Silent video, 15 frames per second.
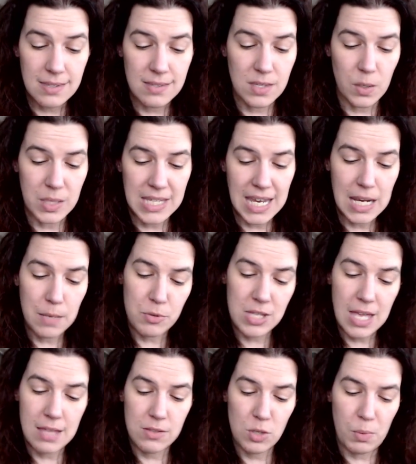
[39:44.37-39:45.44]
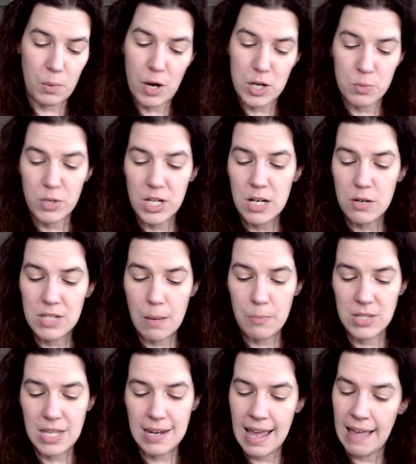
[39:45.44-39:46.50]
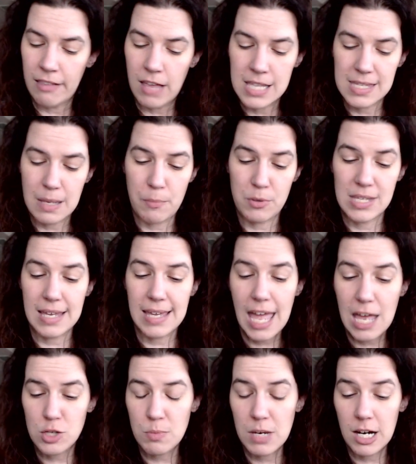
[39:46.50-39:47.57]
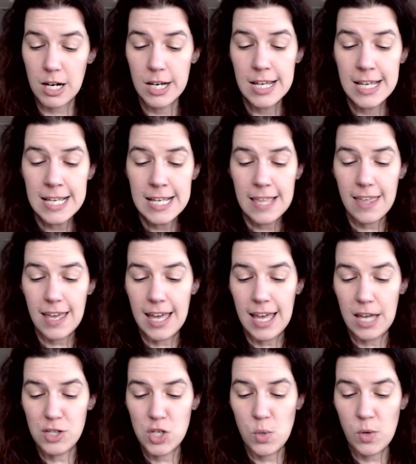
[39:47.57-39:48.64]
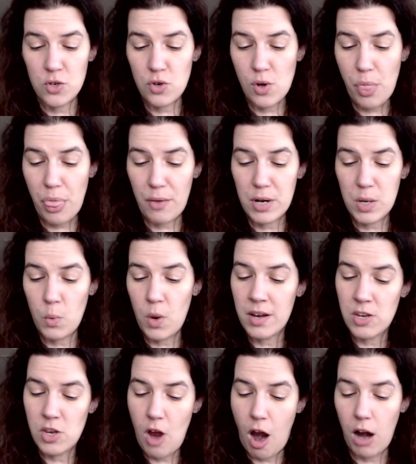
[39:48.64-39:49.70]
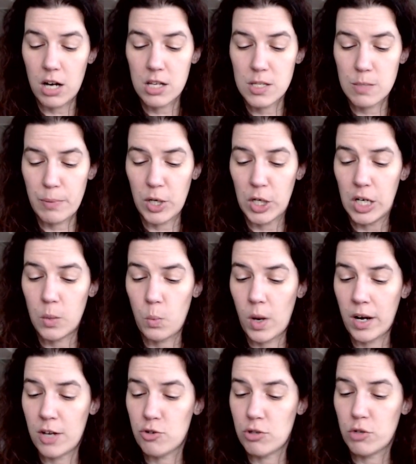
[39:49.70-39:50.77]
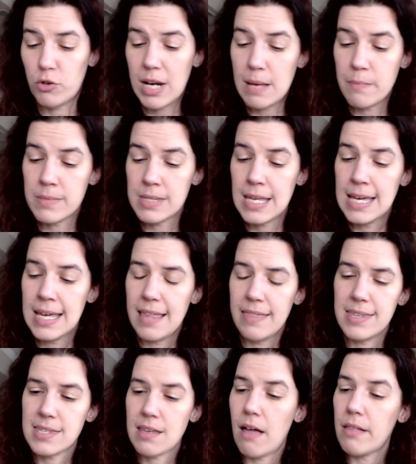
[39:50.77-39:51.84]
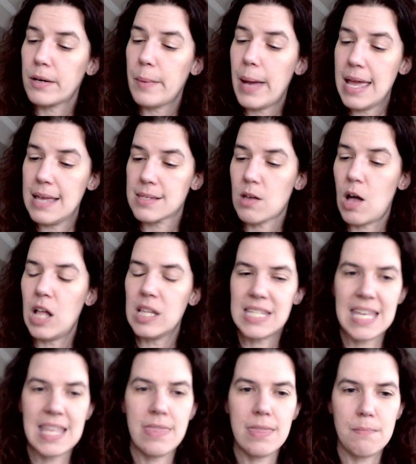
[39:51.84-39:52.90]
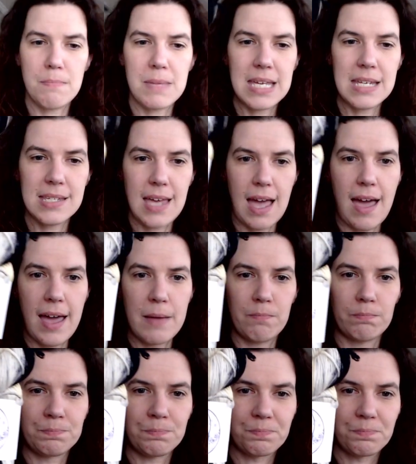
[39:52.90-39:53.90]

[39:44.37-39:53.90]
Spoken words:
So it's 80% superwash merino, 10% nylon, 10% cashmere. 231 yards per 100 grams. This colorway is called In the Meantime.